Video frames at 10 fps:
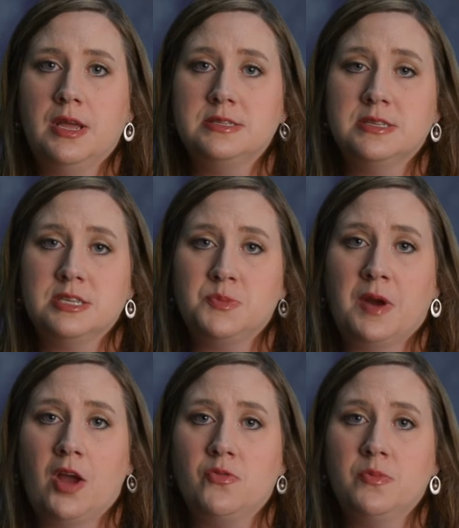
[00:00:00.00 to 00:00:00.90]
days has
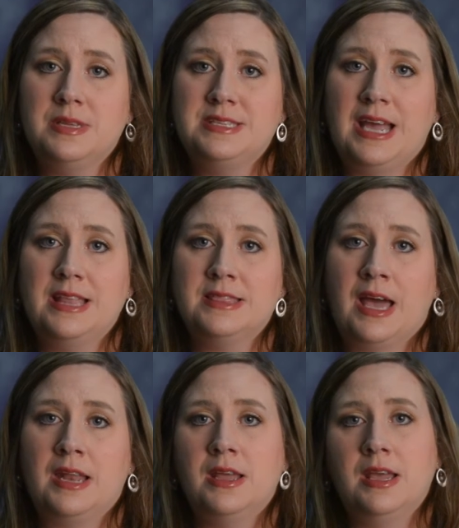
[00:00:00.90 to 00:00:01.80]
expired from the date
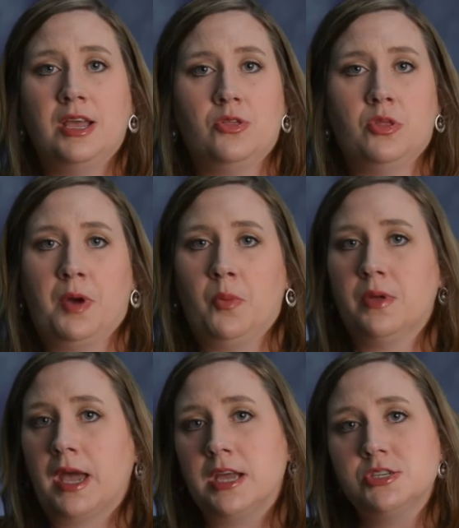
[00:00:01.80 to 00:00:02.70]
that either the
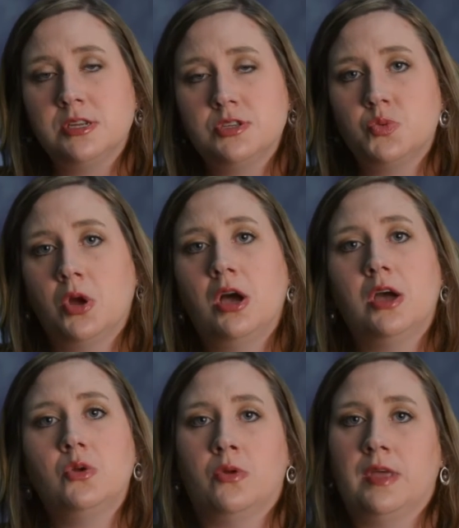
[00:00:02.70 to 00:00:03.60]
publication has
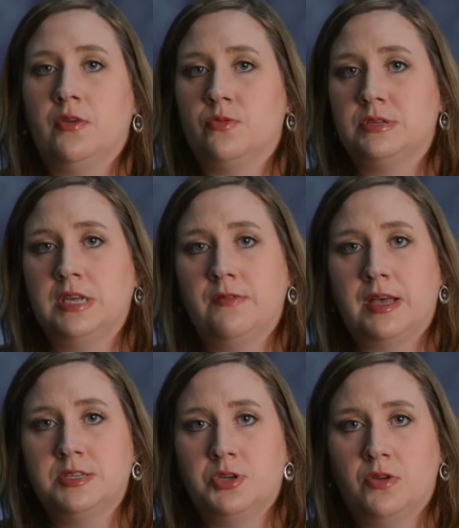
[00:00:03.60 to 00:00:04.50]
run or they have received
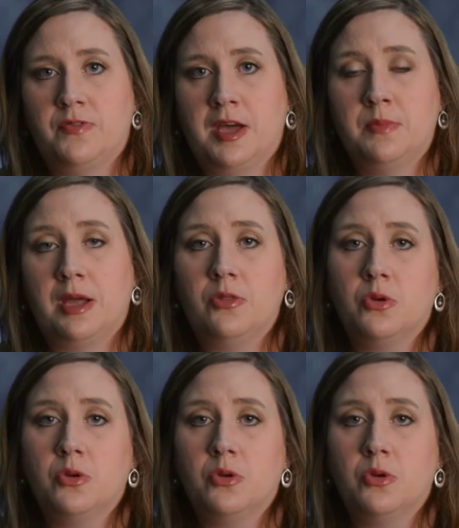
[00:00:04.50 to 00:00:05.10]
that certified mail,